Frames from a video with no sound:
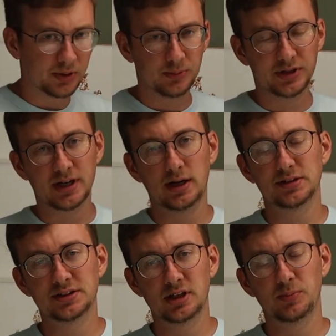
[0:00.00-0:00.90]
of paper
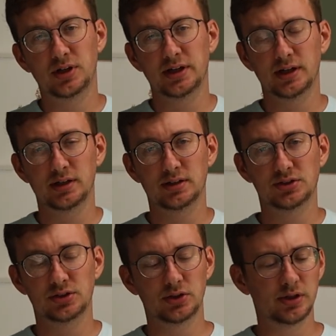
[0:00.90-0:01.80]
towels, keep it on hand in the
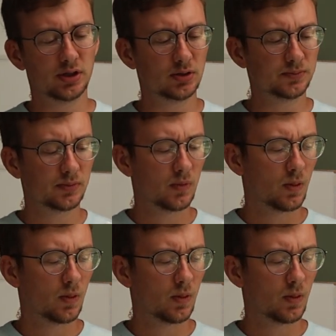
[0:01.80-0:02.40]
studio.